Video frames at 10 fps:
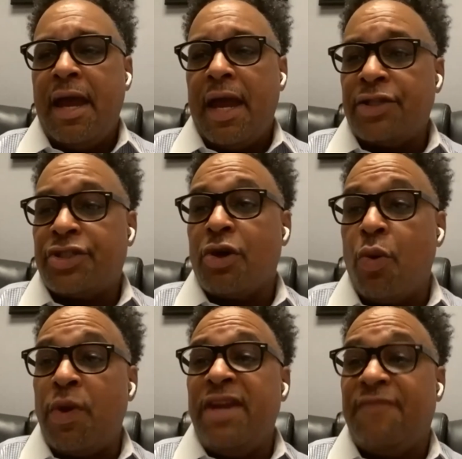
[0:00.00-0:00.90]
And so
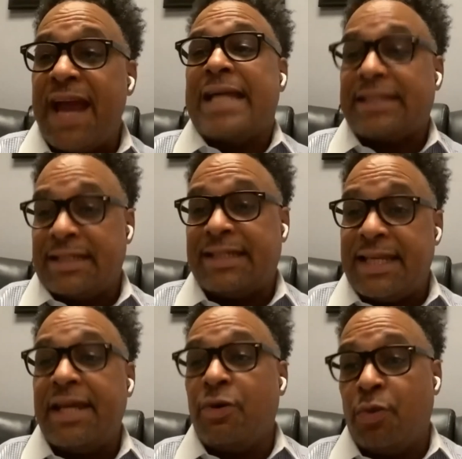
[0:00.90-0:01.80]
we've got to
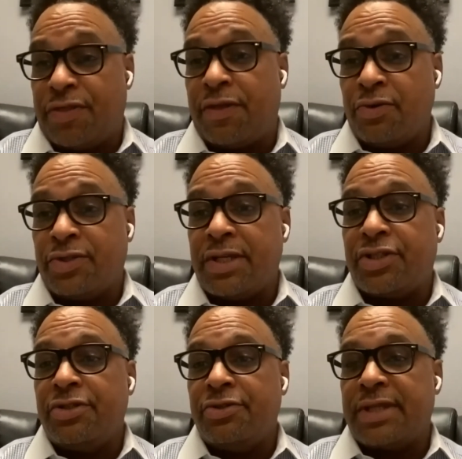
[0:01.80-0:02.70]
deal with those
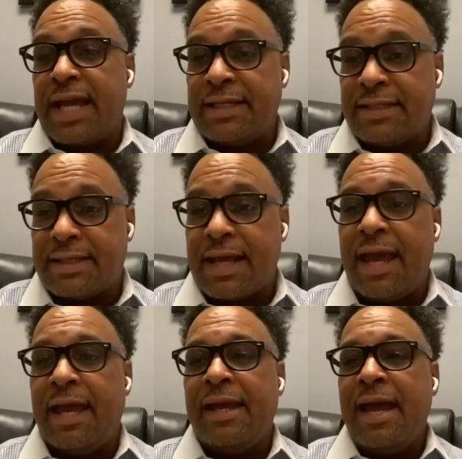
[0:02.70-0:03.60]
issues and
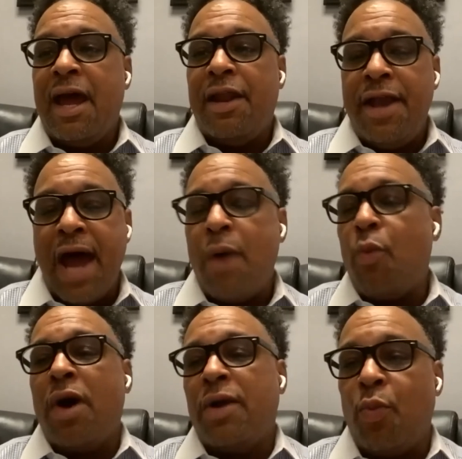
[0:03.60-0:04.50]
say, not
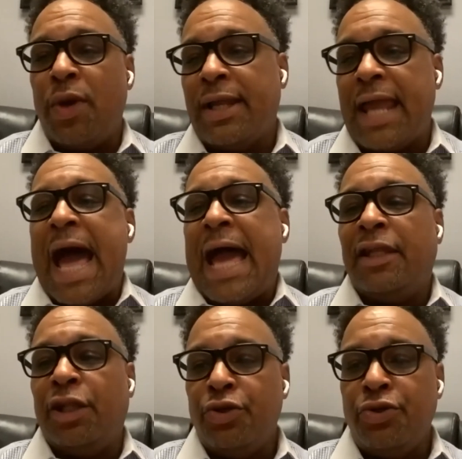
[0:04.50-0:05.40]
what will I
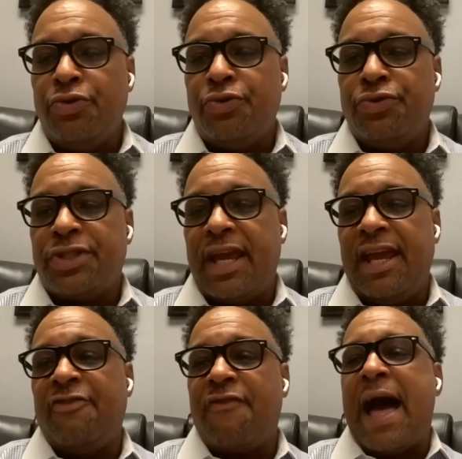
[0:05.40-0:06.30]
lose
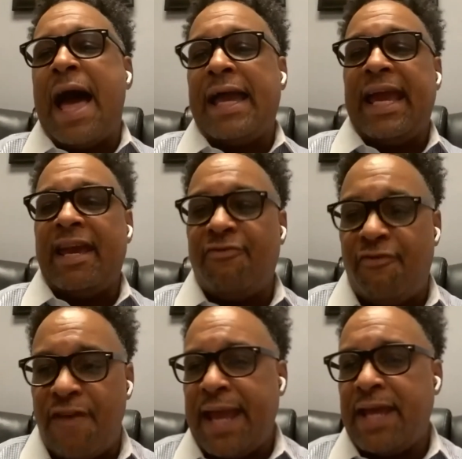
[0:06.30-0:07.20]
if I
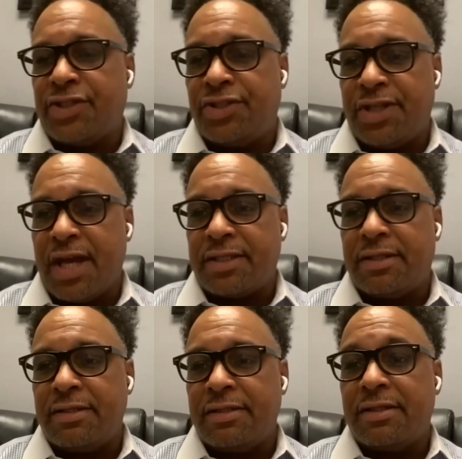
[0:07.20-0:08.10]
advance
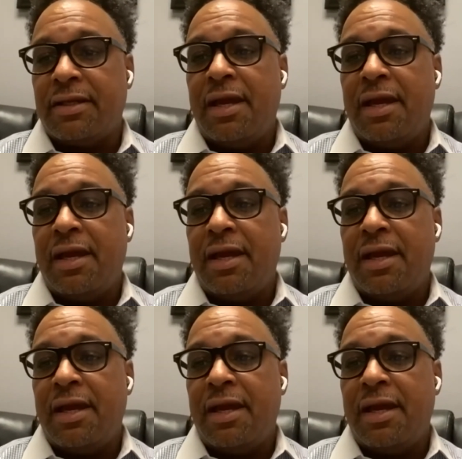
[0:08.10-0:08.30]
justice?